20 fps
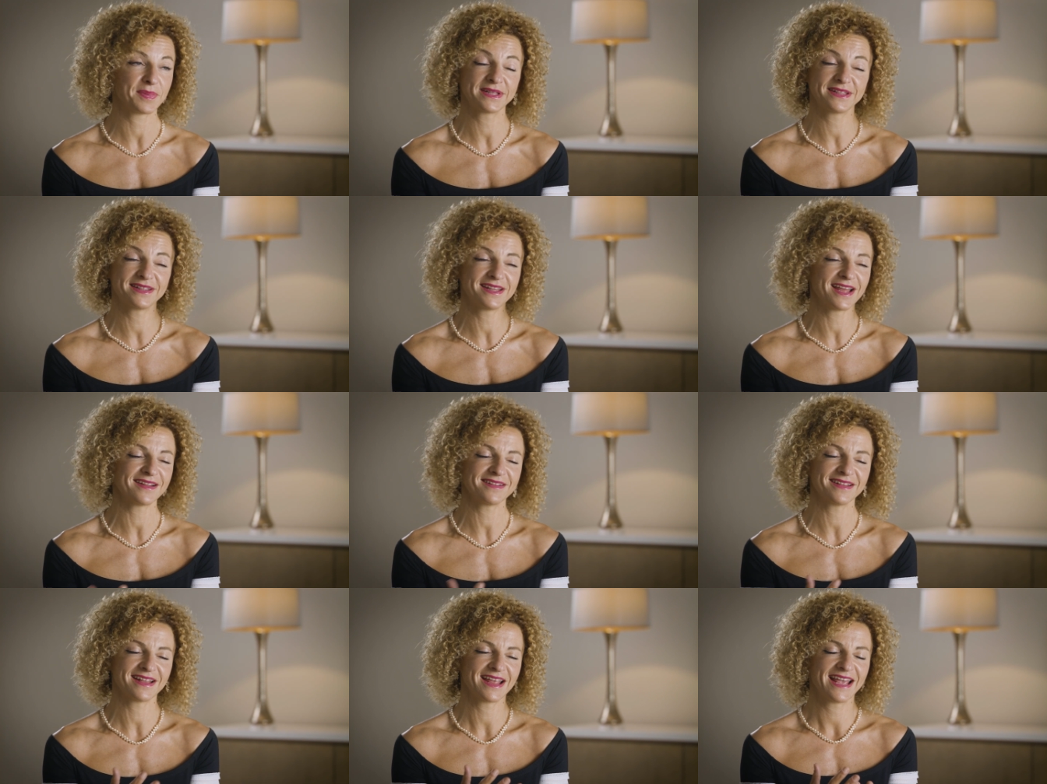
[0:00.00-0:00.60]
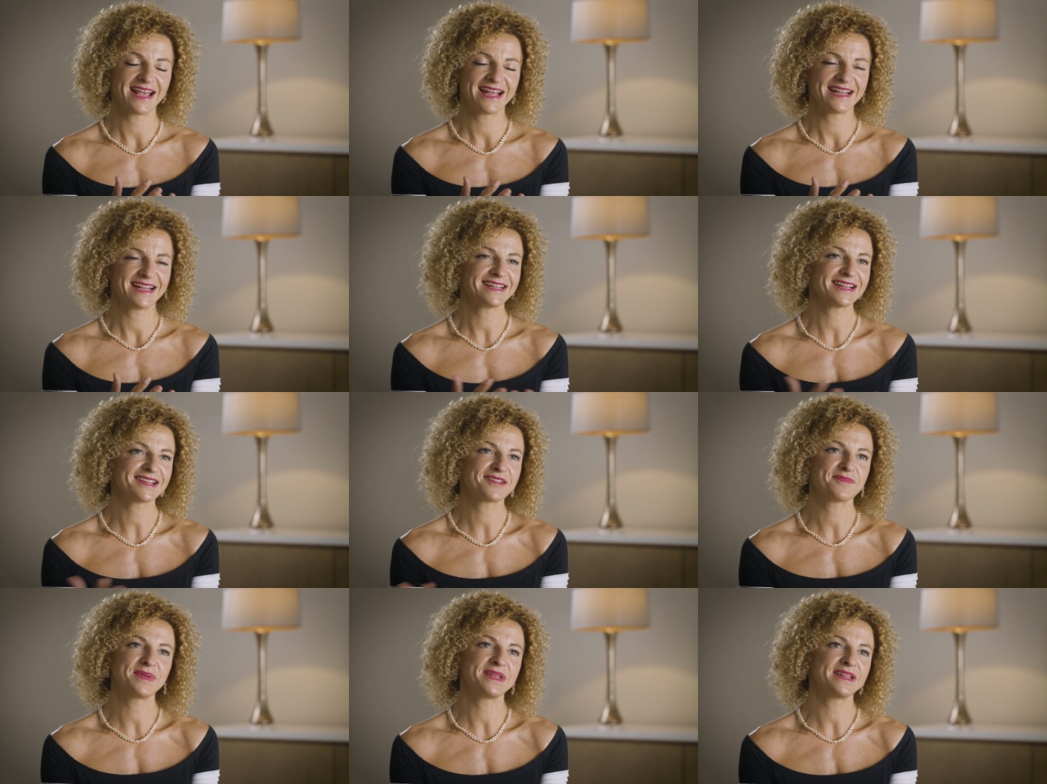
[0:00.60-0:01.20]
But that, that
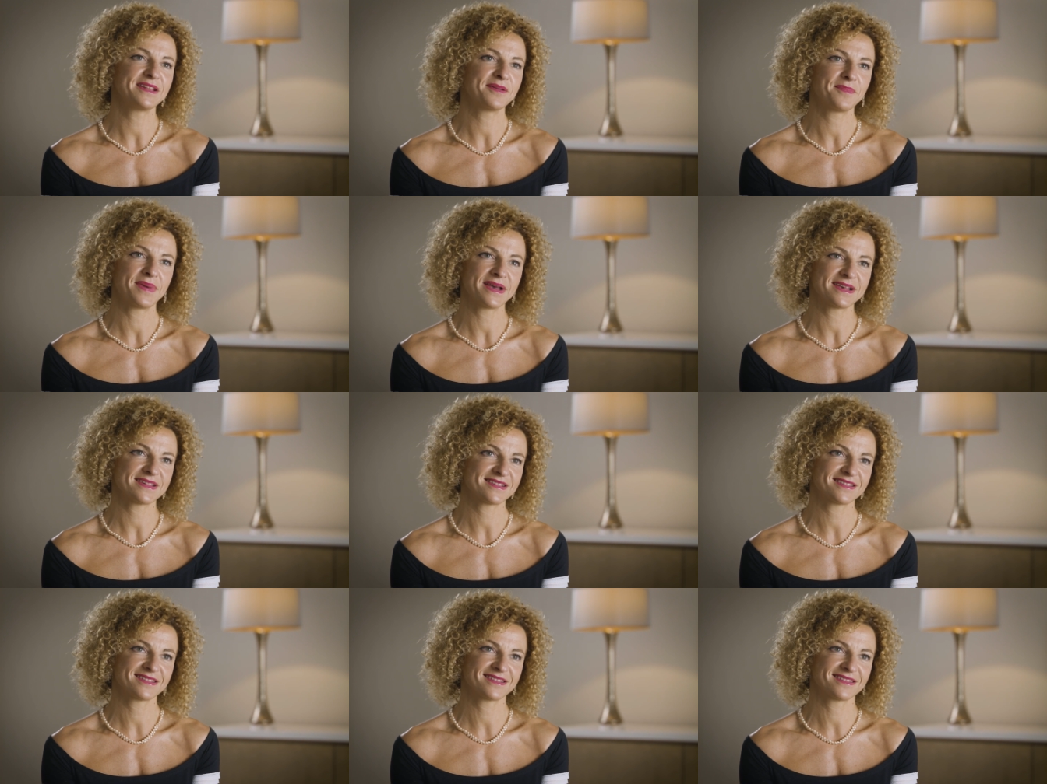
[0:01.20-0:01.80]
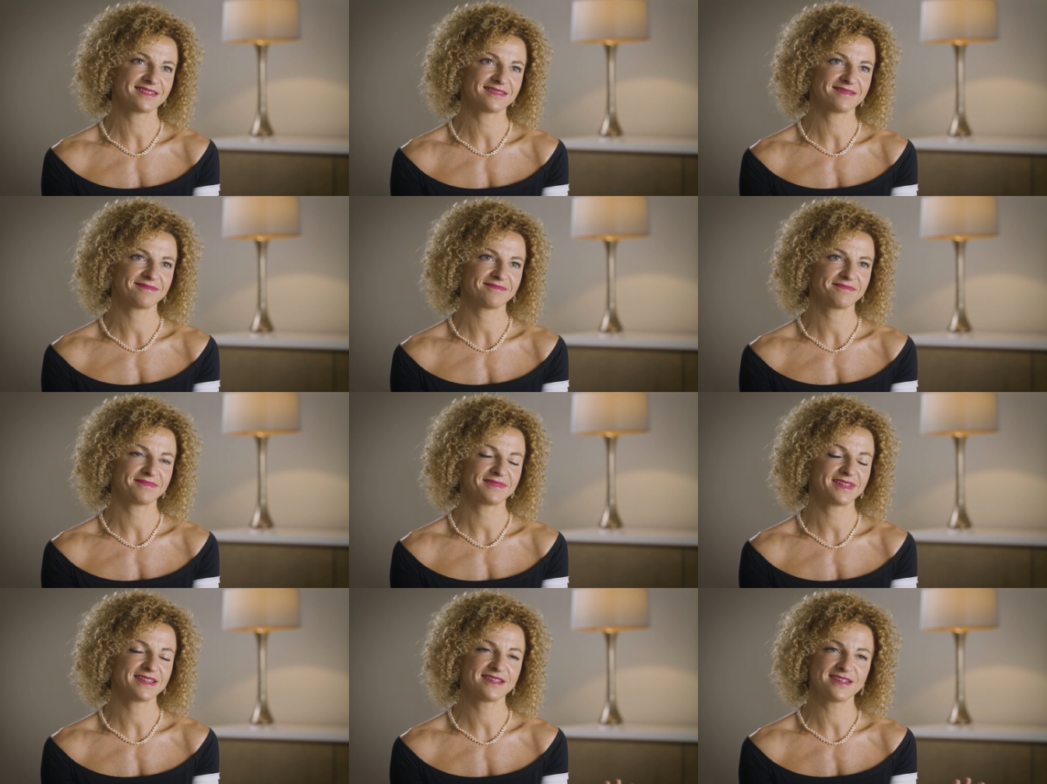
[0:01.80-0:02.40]
has been the best
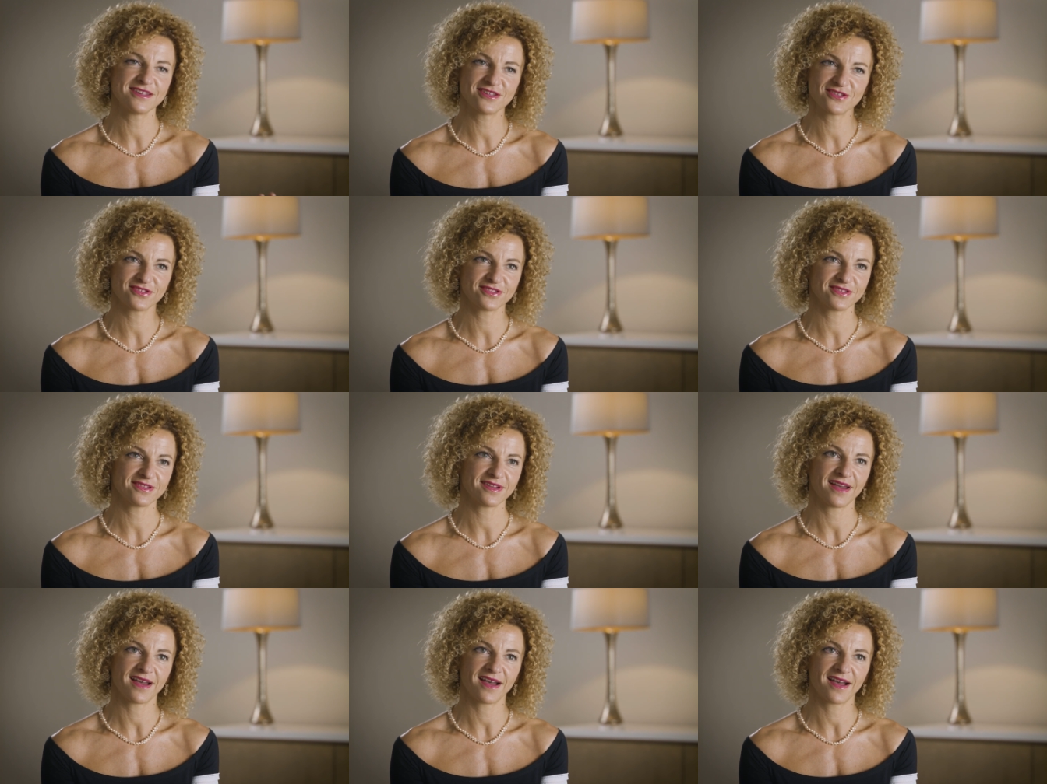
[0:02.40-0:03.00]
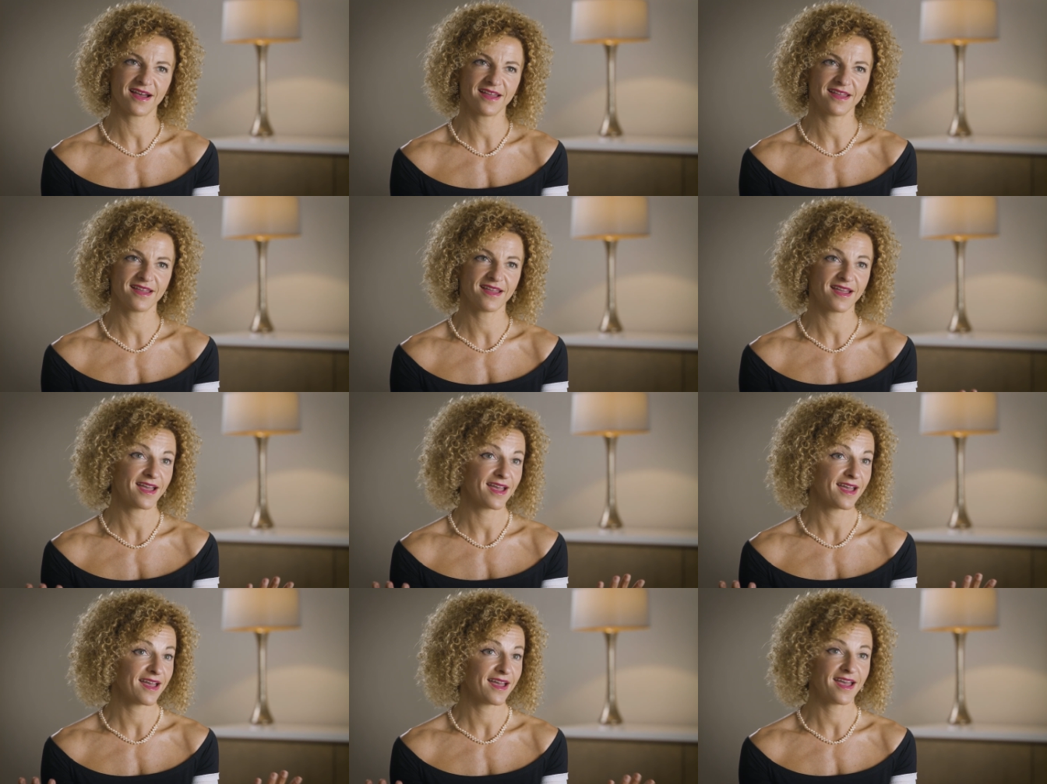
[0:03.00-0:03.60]
decision I
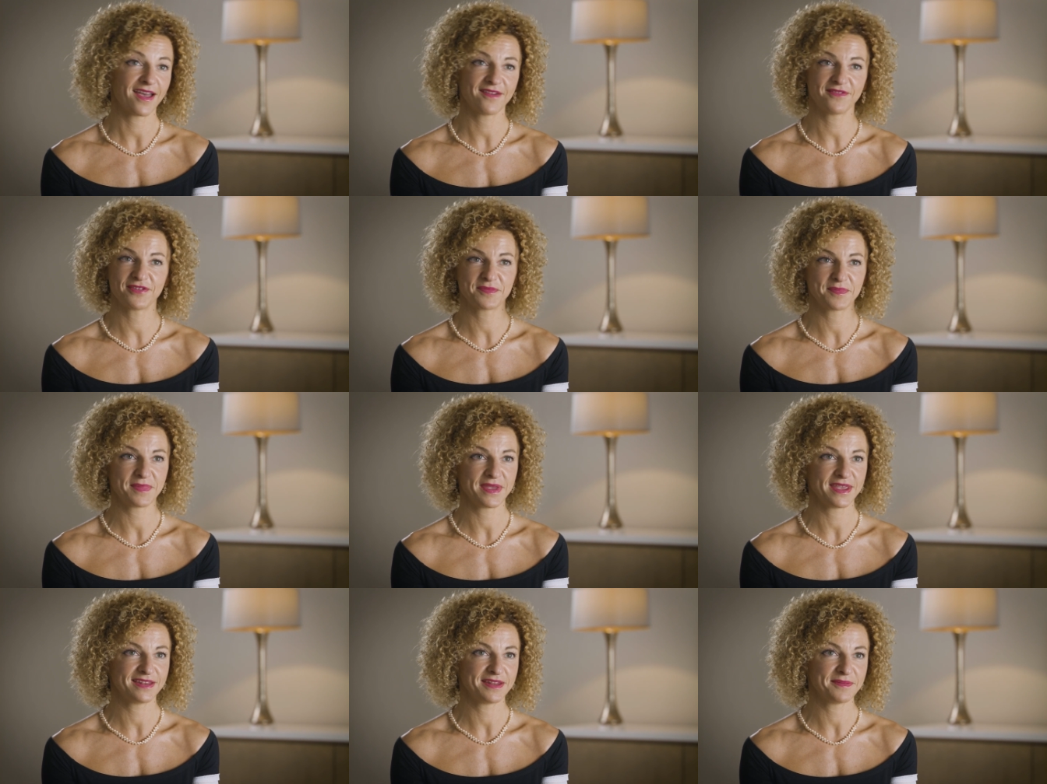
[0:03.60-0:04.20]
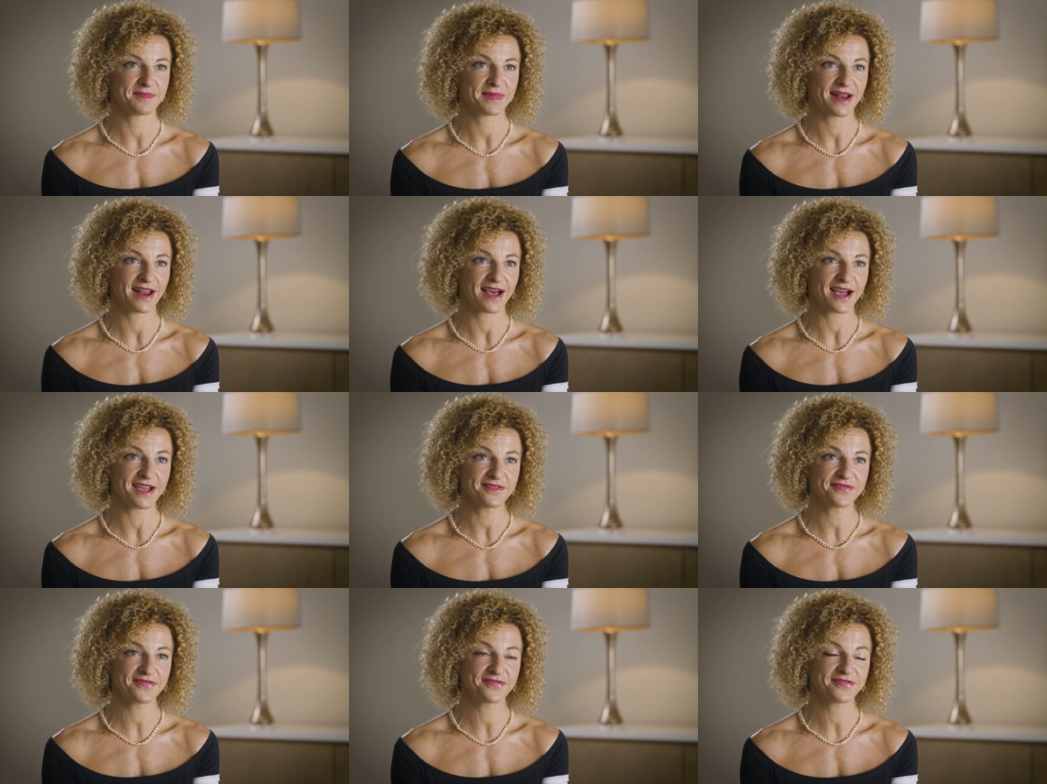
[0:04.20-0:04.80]
ever made in my
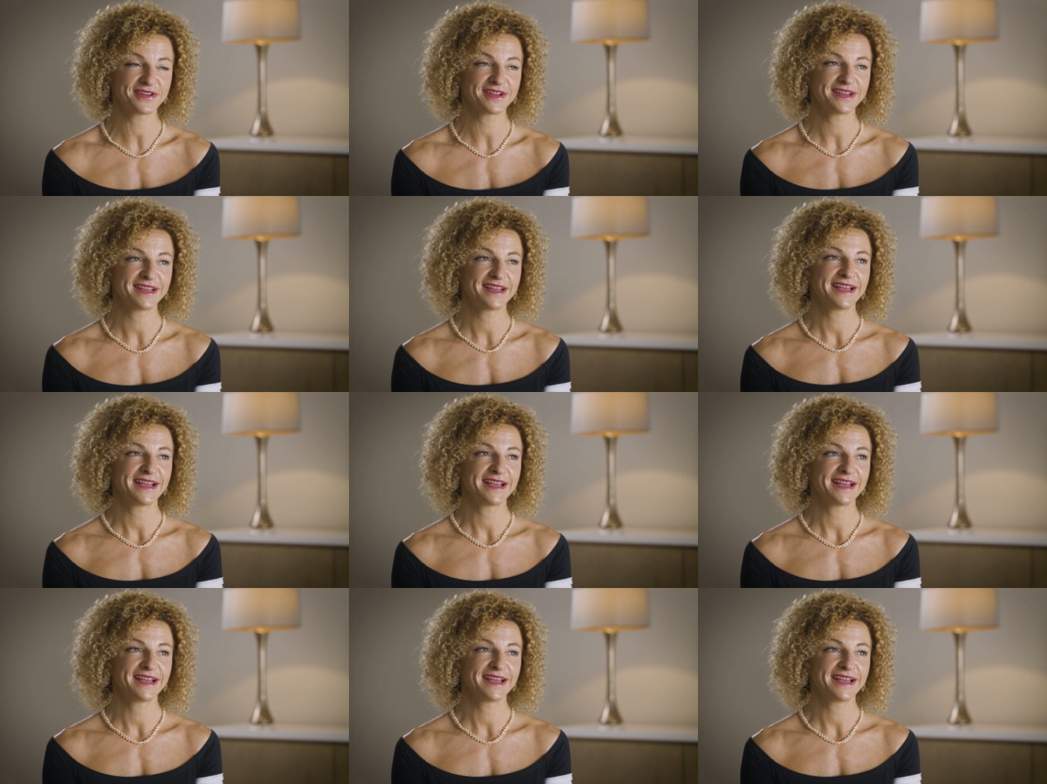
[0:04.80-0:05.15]
life.